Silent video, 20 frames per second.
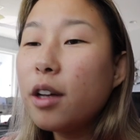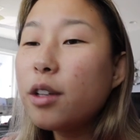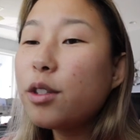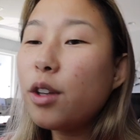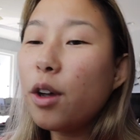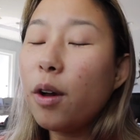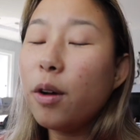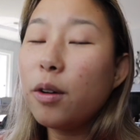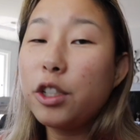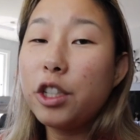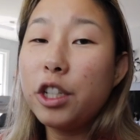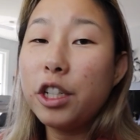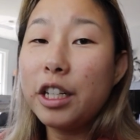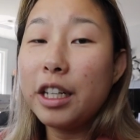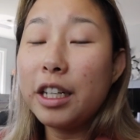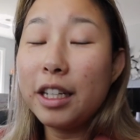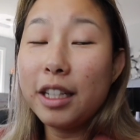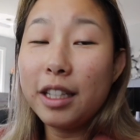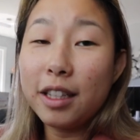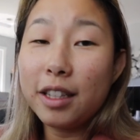So she
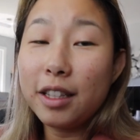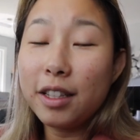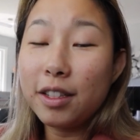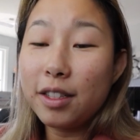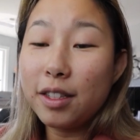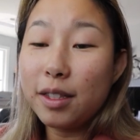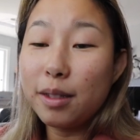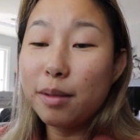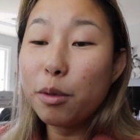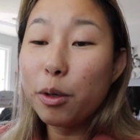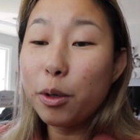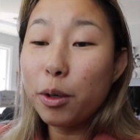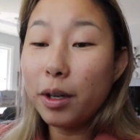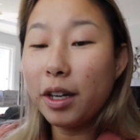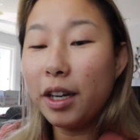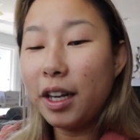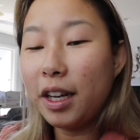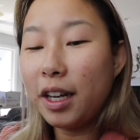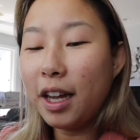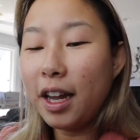did it this
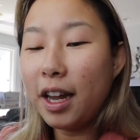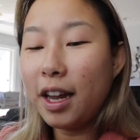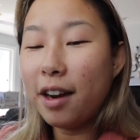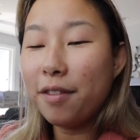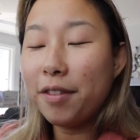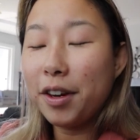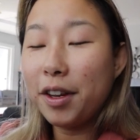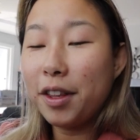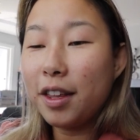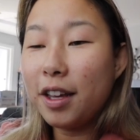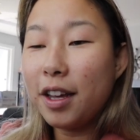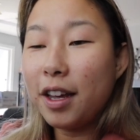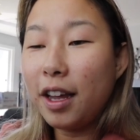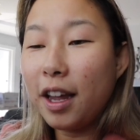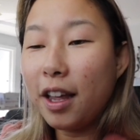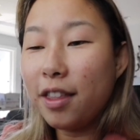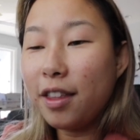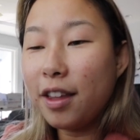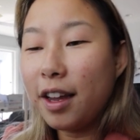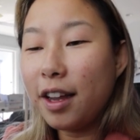morning and
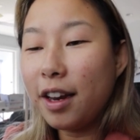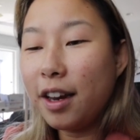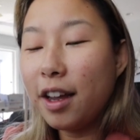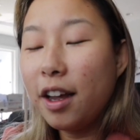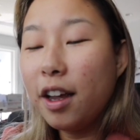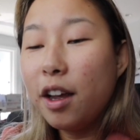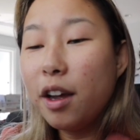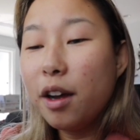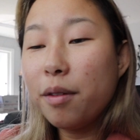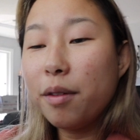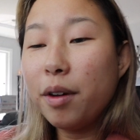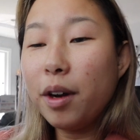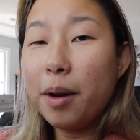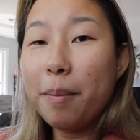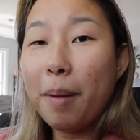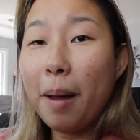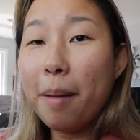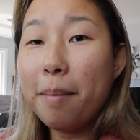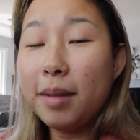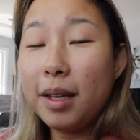everything, and then ran
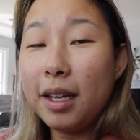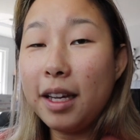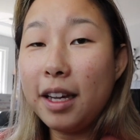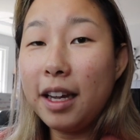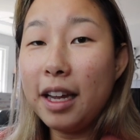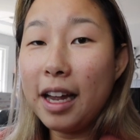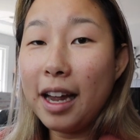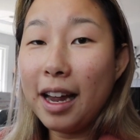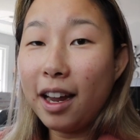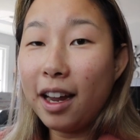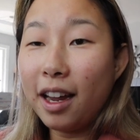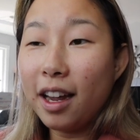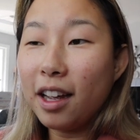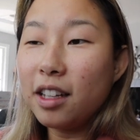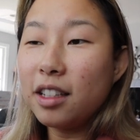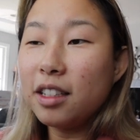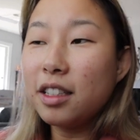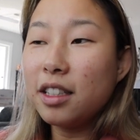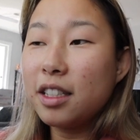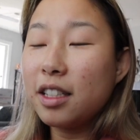it by me.
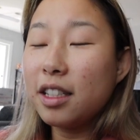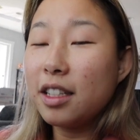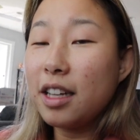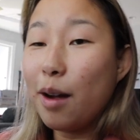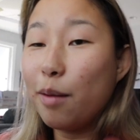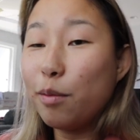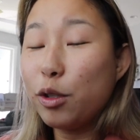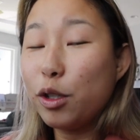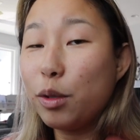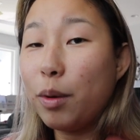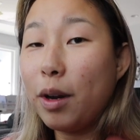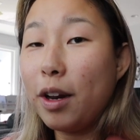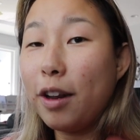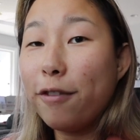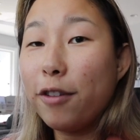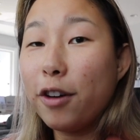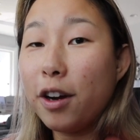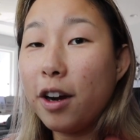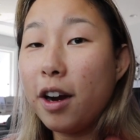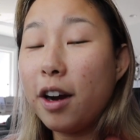And now I'm just waiting
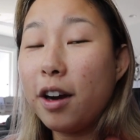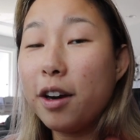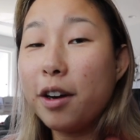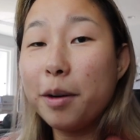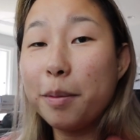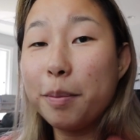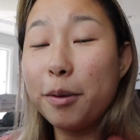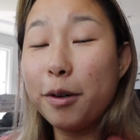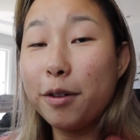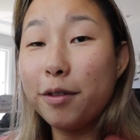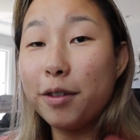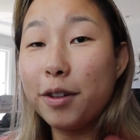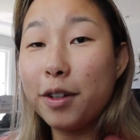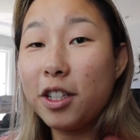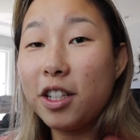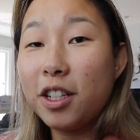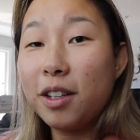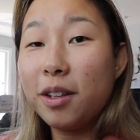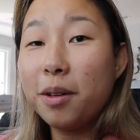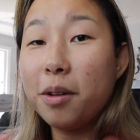for her approval
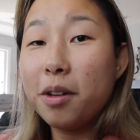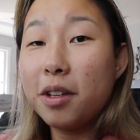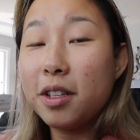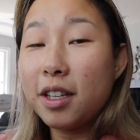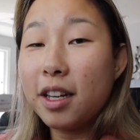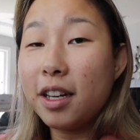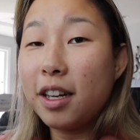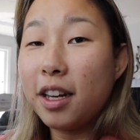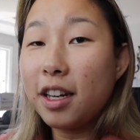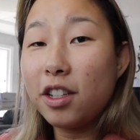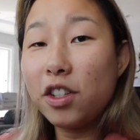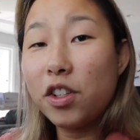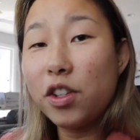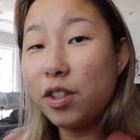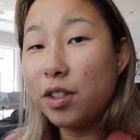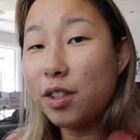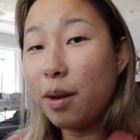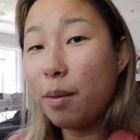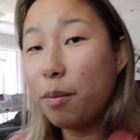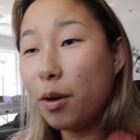to send it
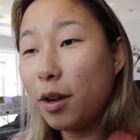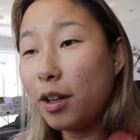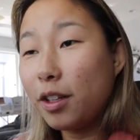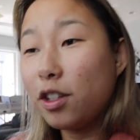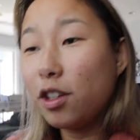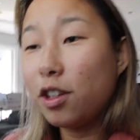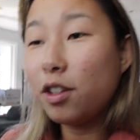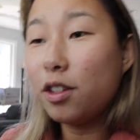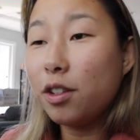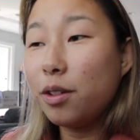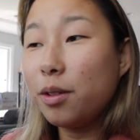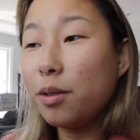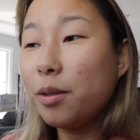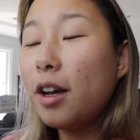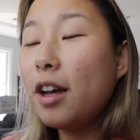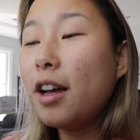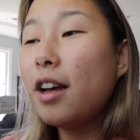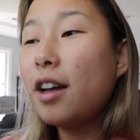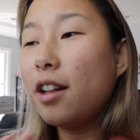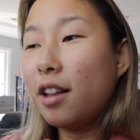to someone to do
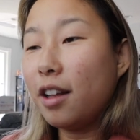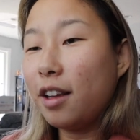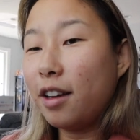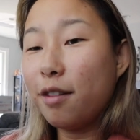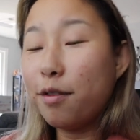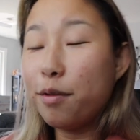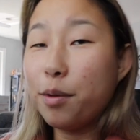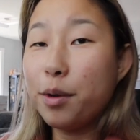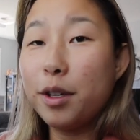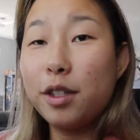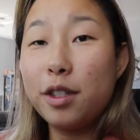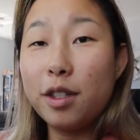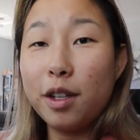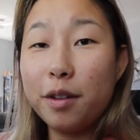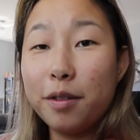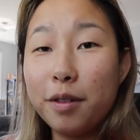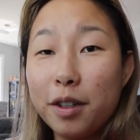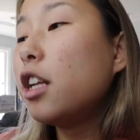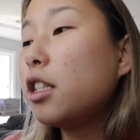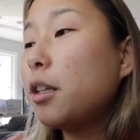like a
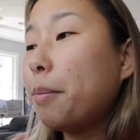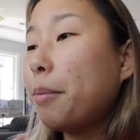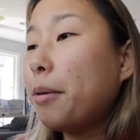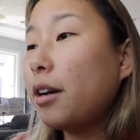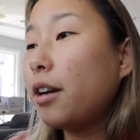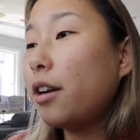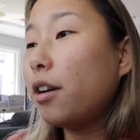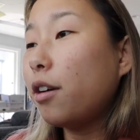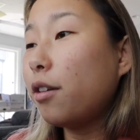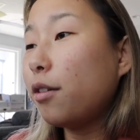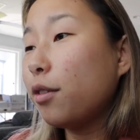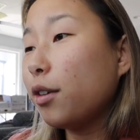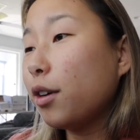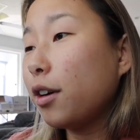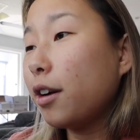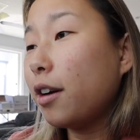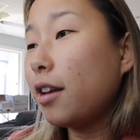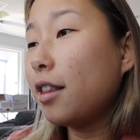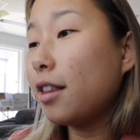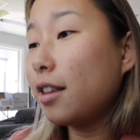voiceover to put it
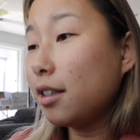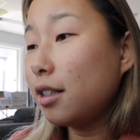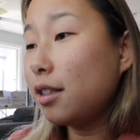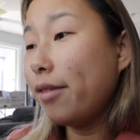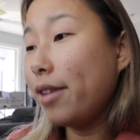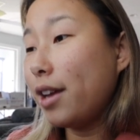over this